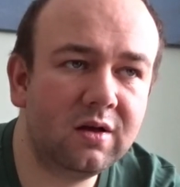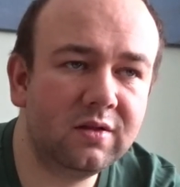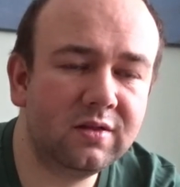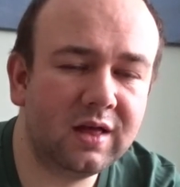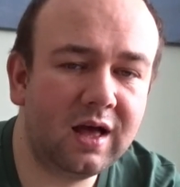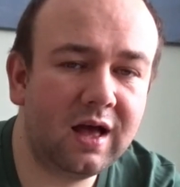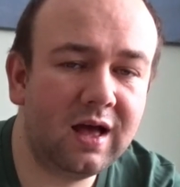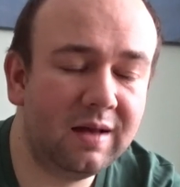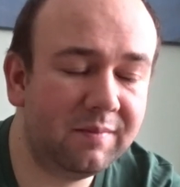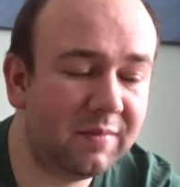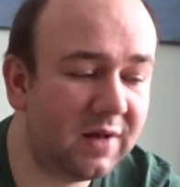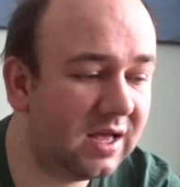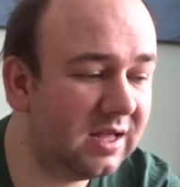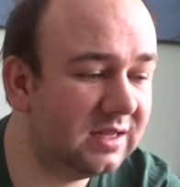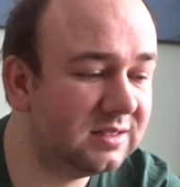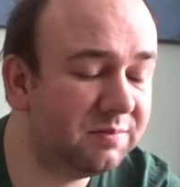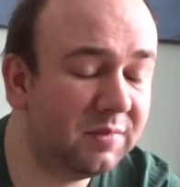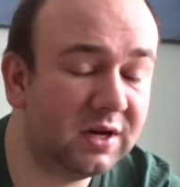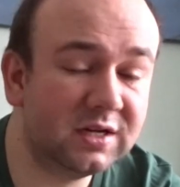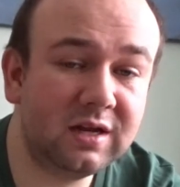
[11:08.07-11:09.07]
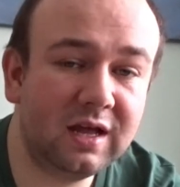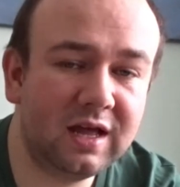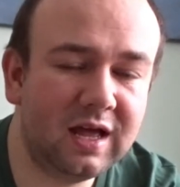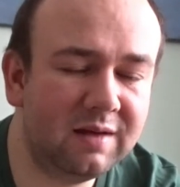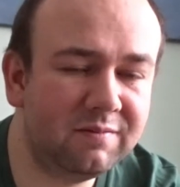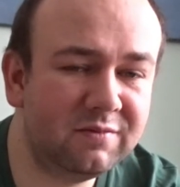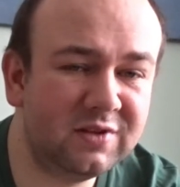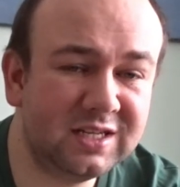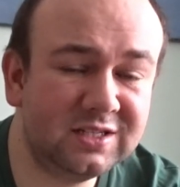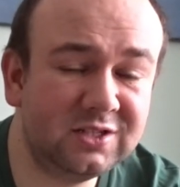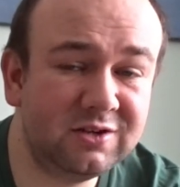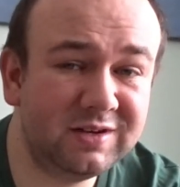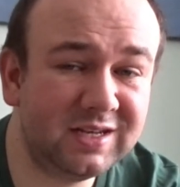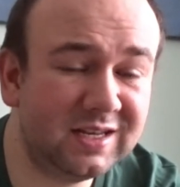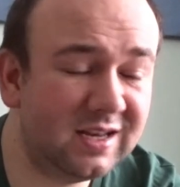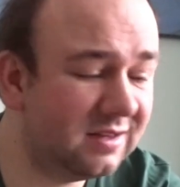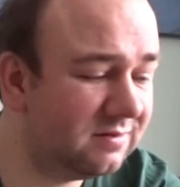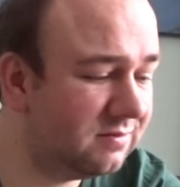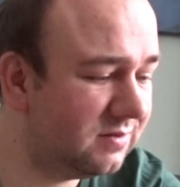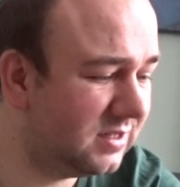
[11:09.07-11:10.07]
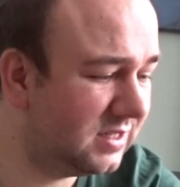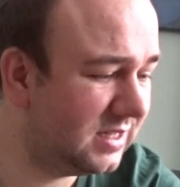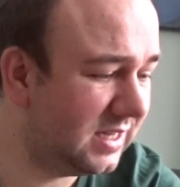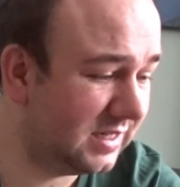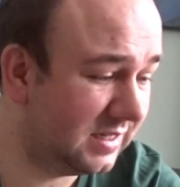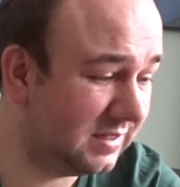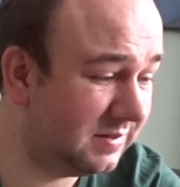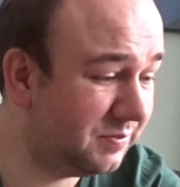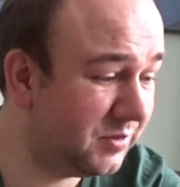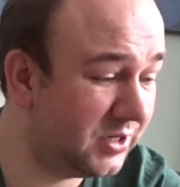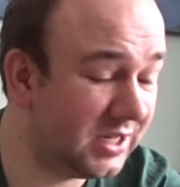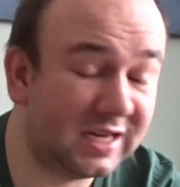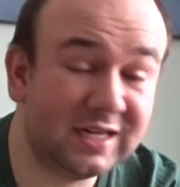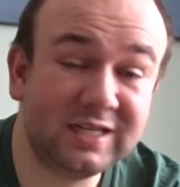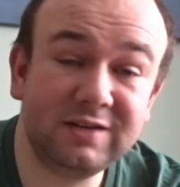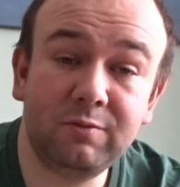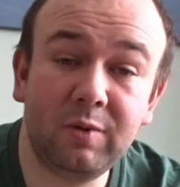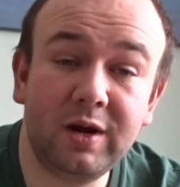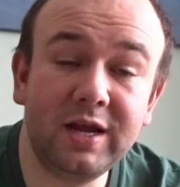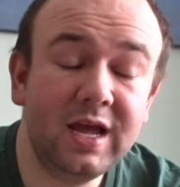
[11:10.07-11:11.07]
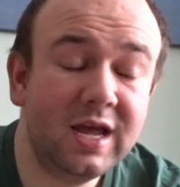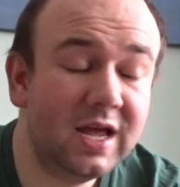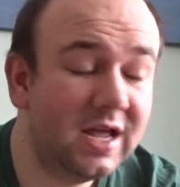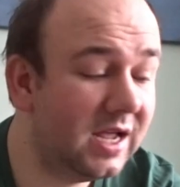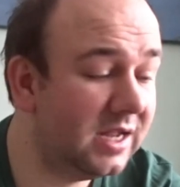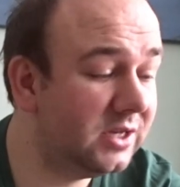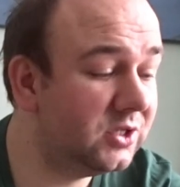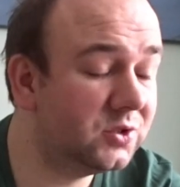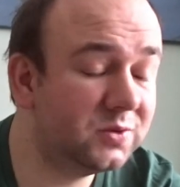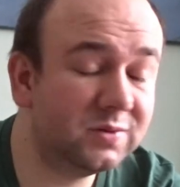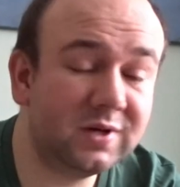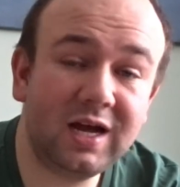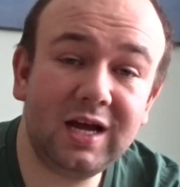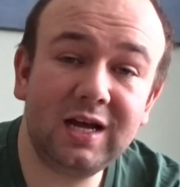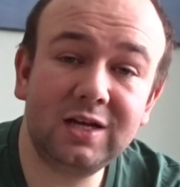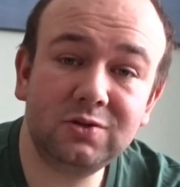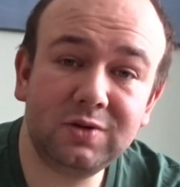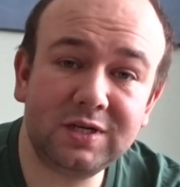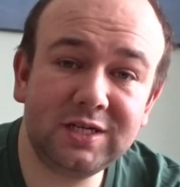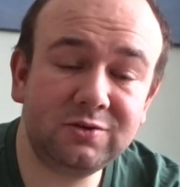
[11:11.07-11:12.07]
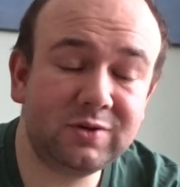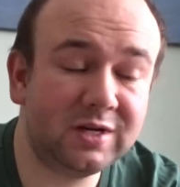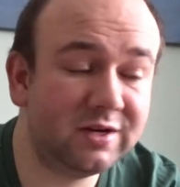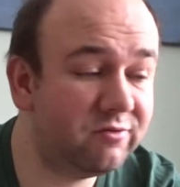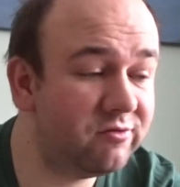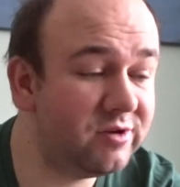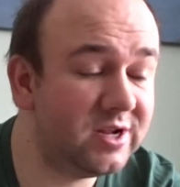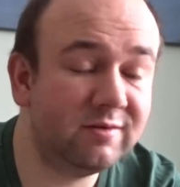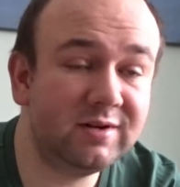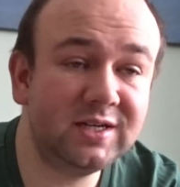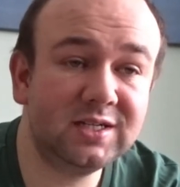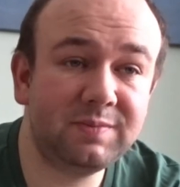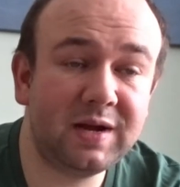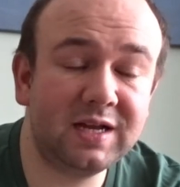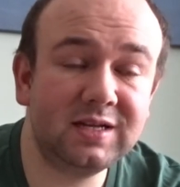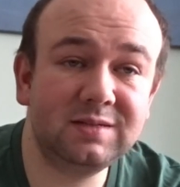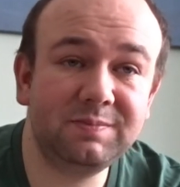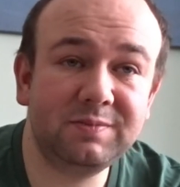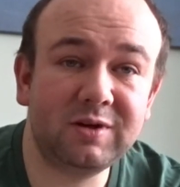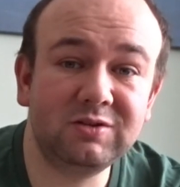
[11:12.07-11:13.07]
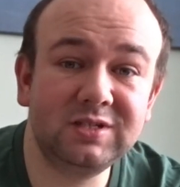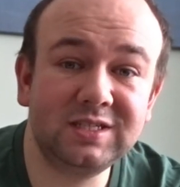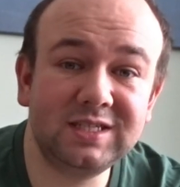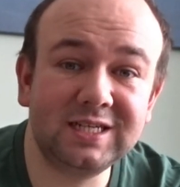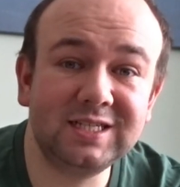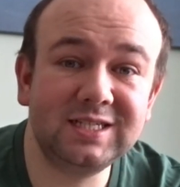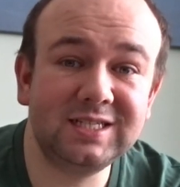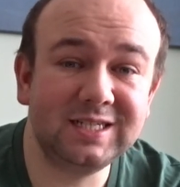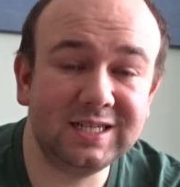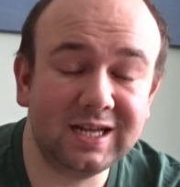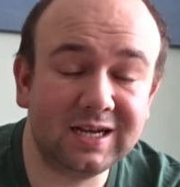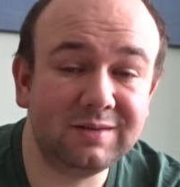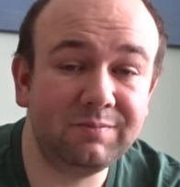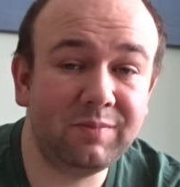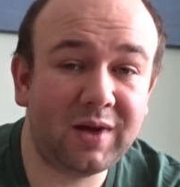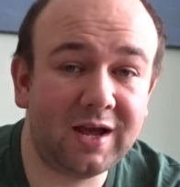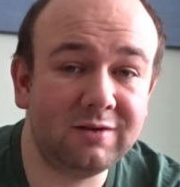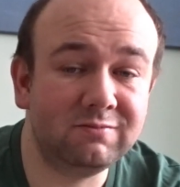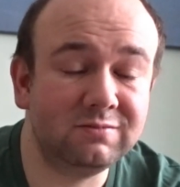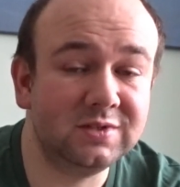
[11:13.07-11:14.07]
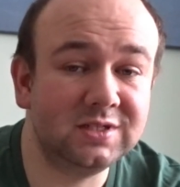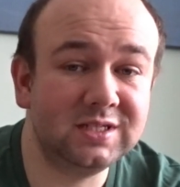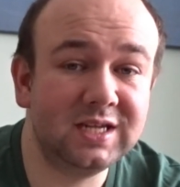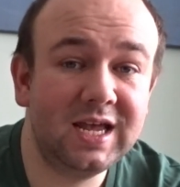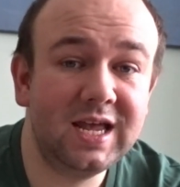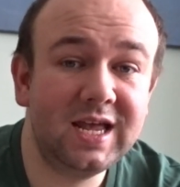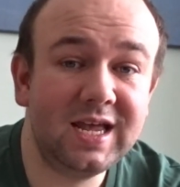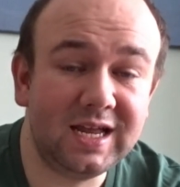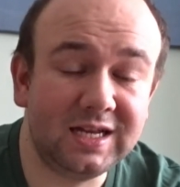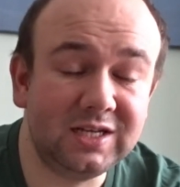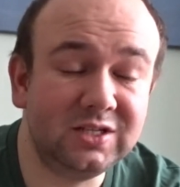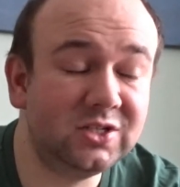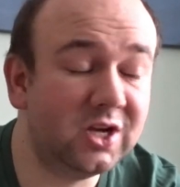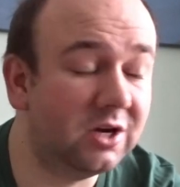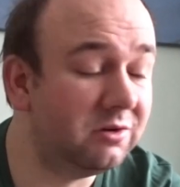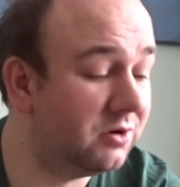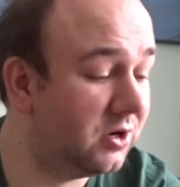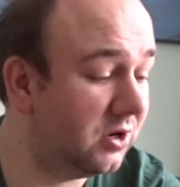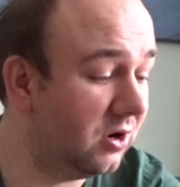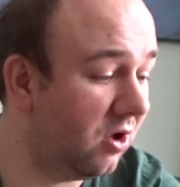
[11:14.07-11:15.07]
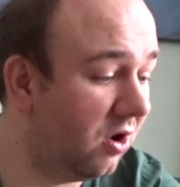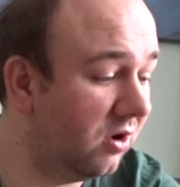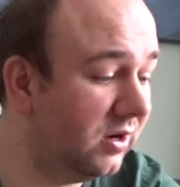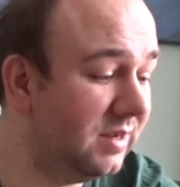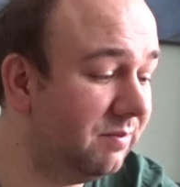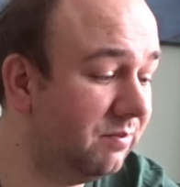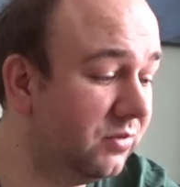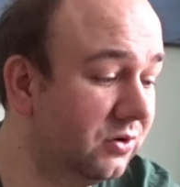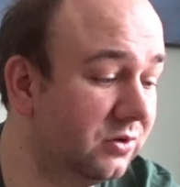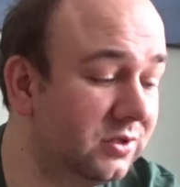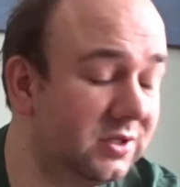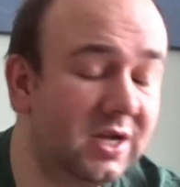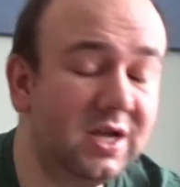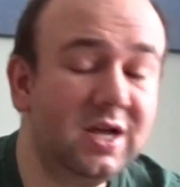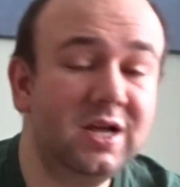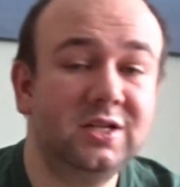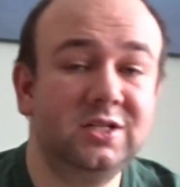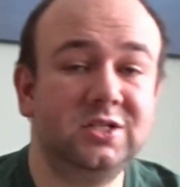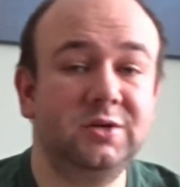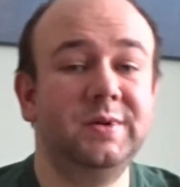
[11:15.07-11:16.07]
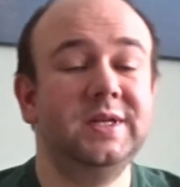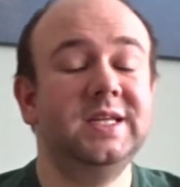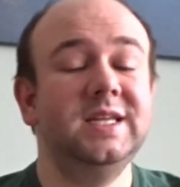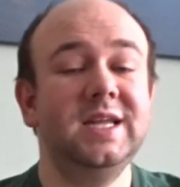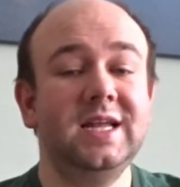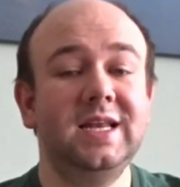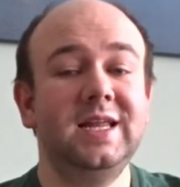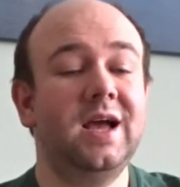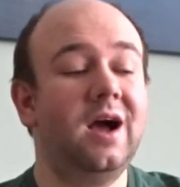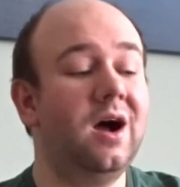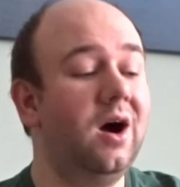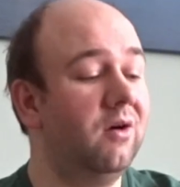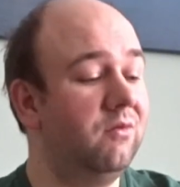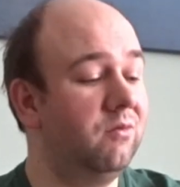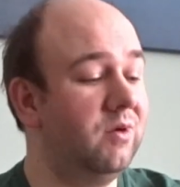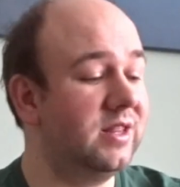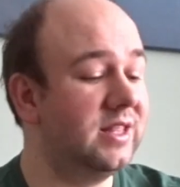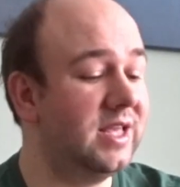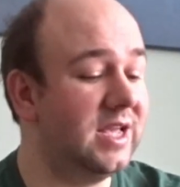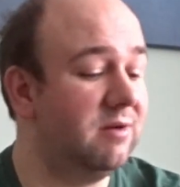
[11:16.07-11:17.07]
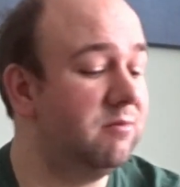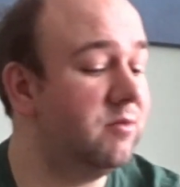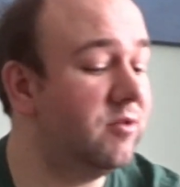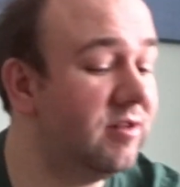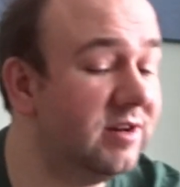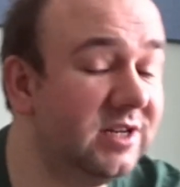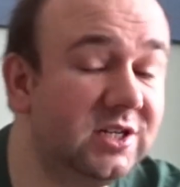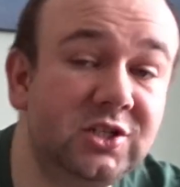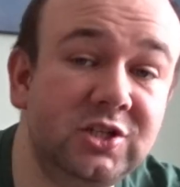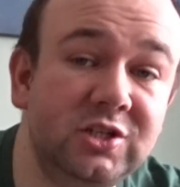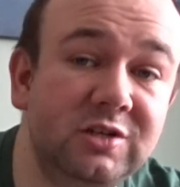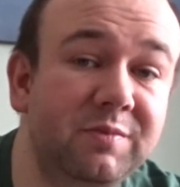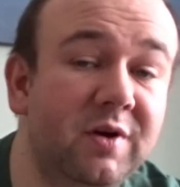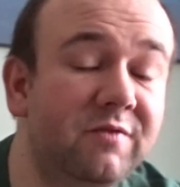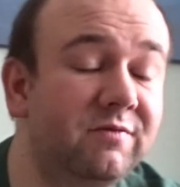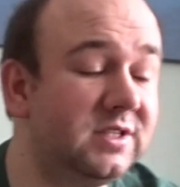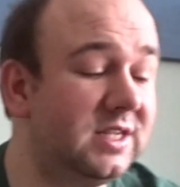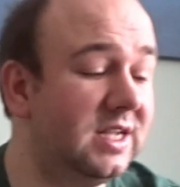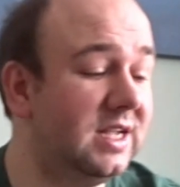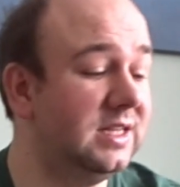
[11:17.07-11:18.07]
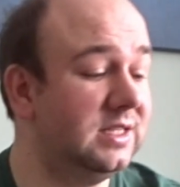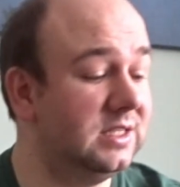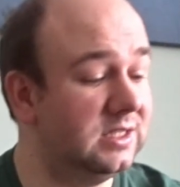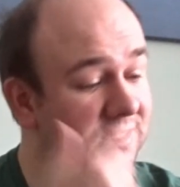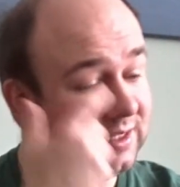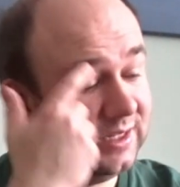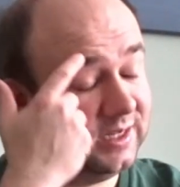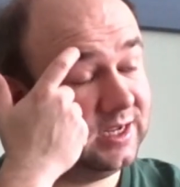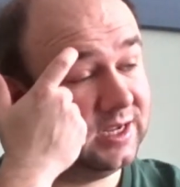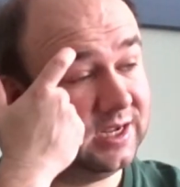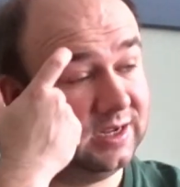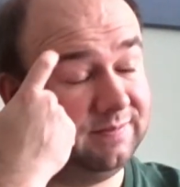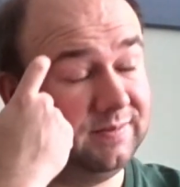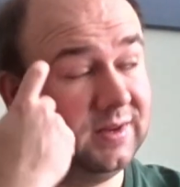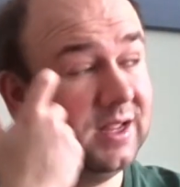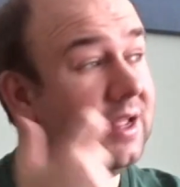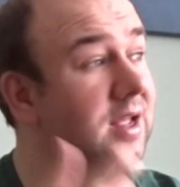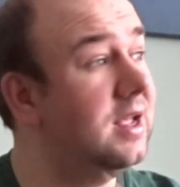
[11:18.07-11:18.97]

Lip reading: In 2023 we spent about £69 in total on import, so we're nearly halfway there and we're only 2 months into the year.